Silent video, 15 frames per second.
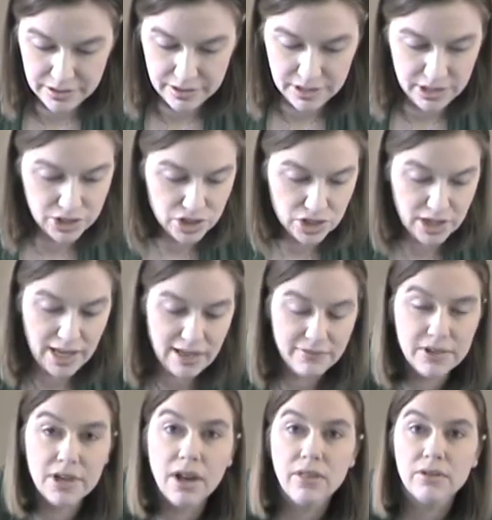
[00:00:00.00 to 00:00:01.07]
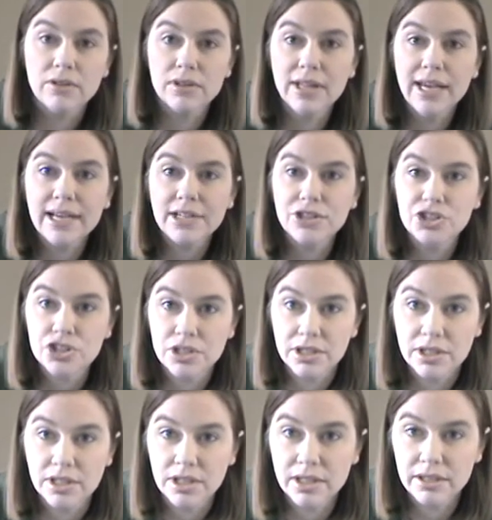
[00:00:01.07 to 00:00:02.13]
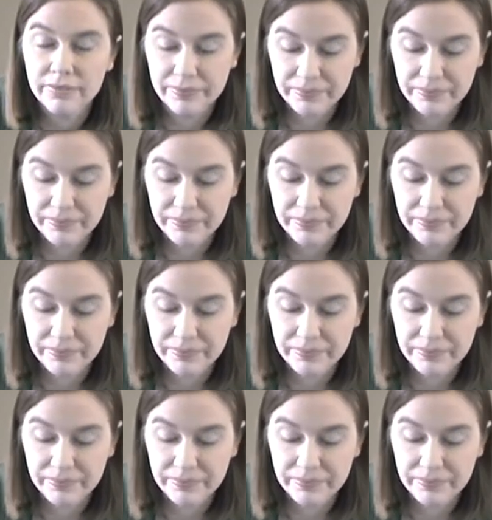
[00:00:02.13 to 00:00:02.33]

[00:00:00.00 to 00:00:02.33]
He should have another leg, shouldn't he?